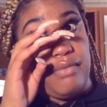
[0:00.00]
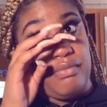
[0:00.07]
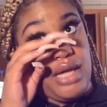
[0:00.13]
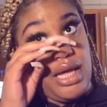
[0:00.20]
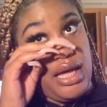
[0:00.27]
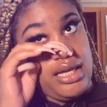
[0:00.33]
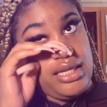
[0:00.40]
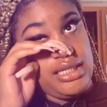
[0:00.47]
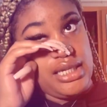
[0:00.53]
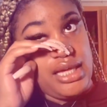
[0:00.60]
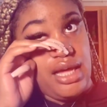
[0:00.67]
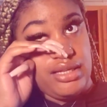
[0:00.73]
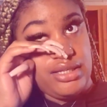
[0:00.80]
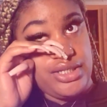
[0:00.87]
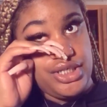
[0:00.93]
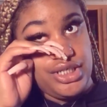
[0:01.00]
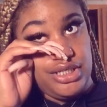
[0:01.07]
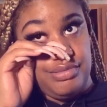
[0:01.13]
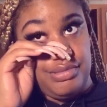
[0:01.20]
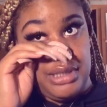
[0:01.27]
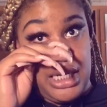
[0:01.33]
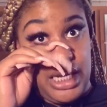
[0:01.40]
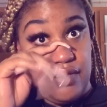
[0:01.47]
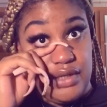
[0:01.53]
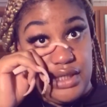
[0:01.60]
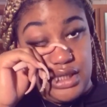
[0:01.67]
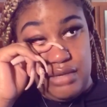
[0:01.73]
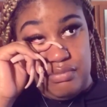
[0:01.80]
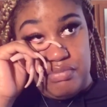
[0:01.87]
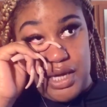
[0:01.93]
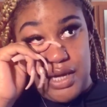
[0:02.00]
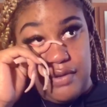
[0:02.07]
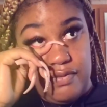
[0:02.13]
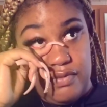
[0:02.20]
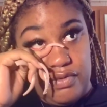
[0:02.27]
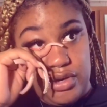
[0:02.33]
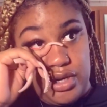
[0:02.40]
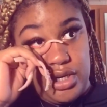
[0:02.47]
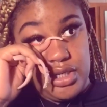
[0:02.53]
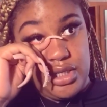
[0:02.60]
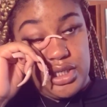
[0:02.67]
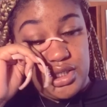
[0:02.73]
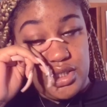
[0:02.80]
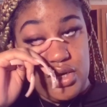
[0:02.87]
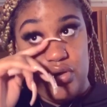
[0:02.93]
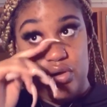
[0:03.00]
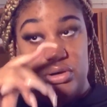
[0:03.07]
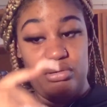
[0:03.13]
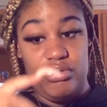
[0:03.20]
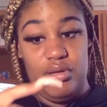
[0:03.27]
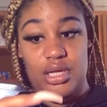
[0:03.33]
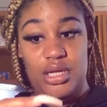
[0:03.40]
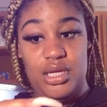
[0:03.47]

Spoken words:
my scholarship and everything paid for. So